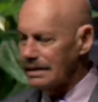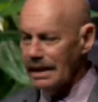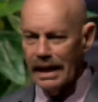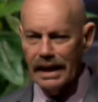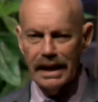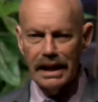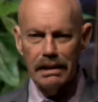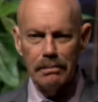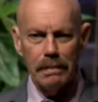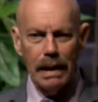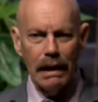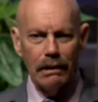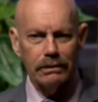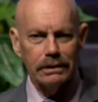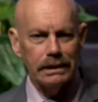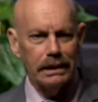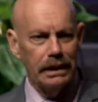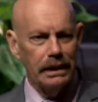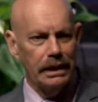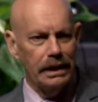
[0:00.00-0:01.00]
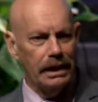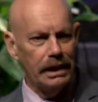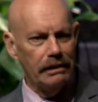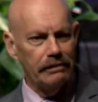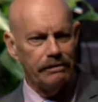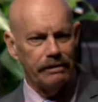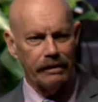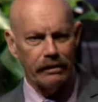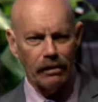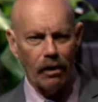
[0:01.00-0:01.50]
taking them out to
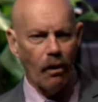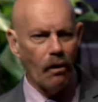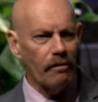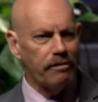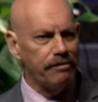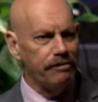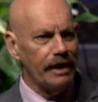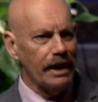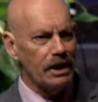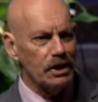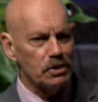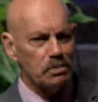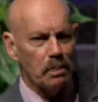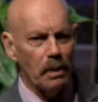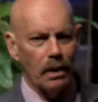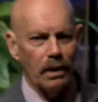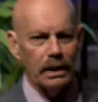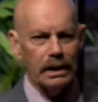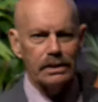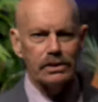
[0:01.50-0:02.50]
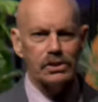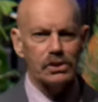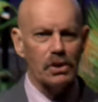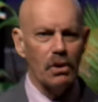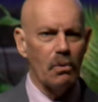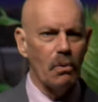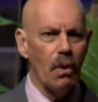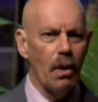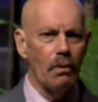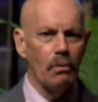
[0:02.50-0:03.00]
eat, on Facebook and
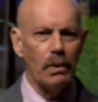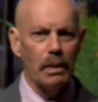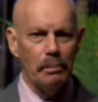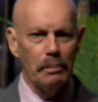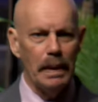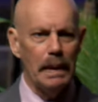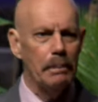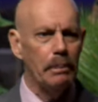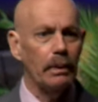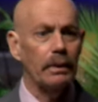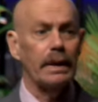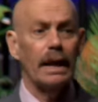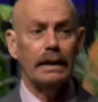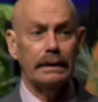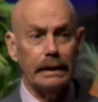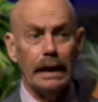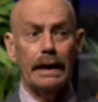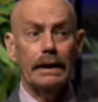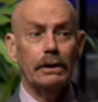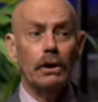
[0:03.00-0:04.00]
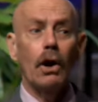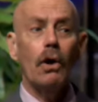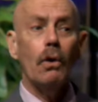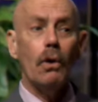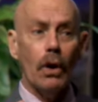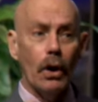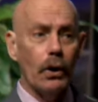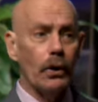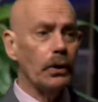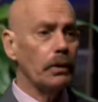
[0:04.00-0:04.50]
so on, with people that they know
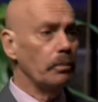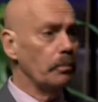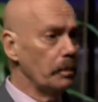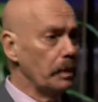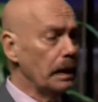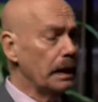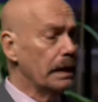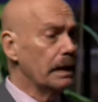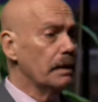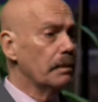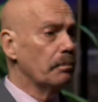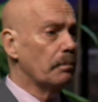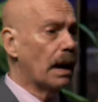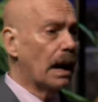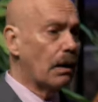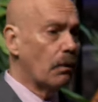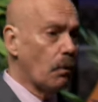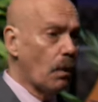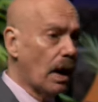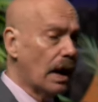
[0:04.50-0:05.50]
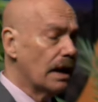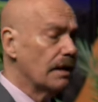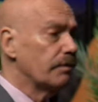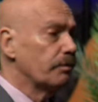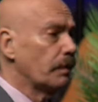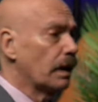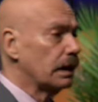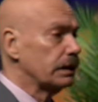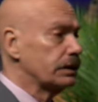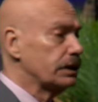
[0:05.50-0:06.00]
hurt me, my
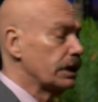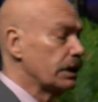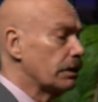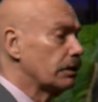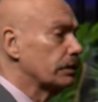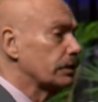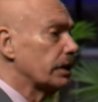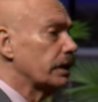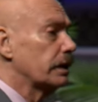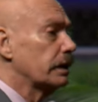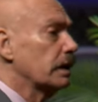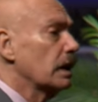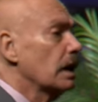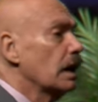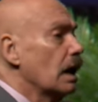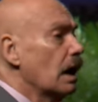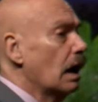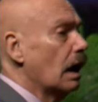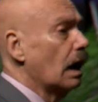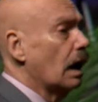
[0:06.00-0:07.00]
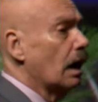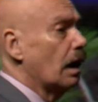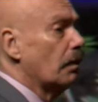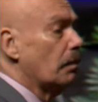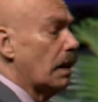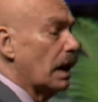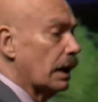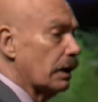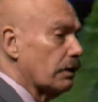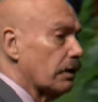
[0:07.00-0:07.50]
wife, my children, uh,
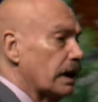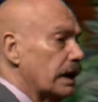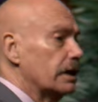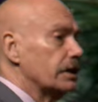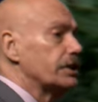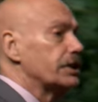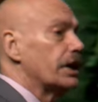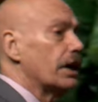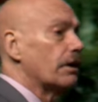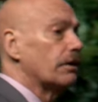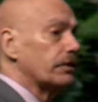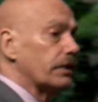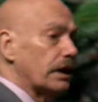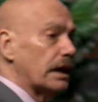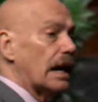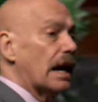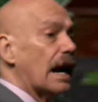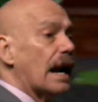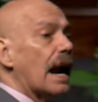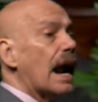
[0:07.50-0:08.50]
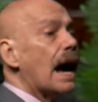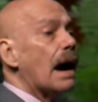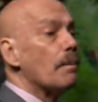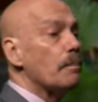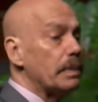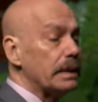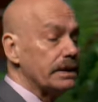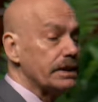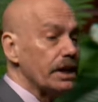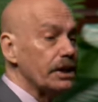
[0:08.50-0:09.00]
my grandchildren, and our
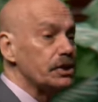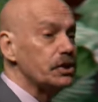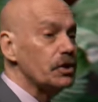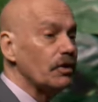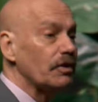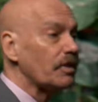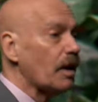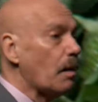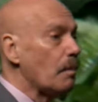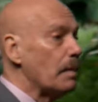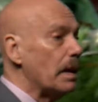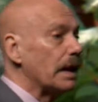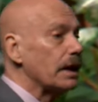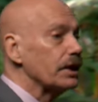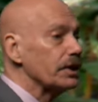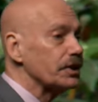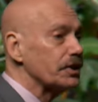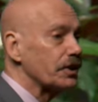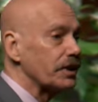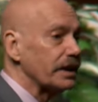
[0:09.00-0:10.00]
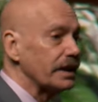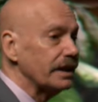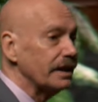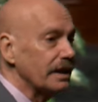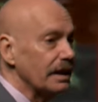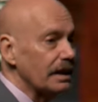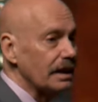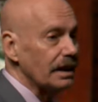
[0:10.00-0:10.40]
potential of our ministry